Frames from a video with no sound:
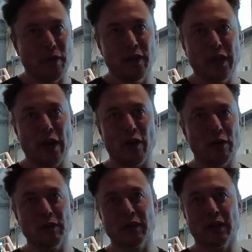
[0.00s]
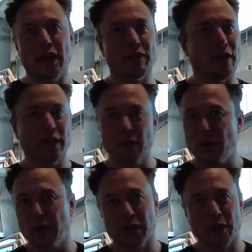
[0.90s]
yeah you know yeah. You have like the,
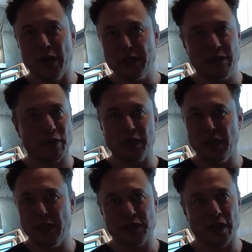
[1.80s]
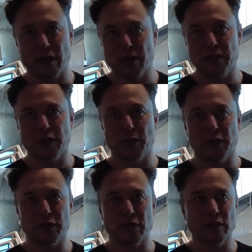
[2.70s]
the crazy martini shaker
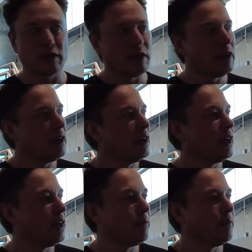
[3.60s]
situation yeah, yeah.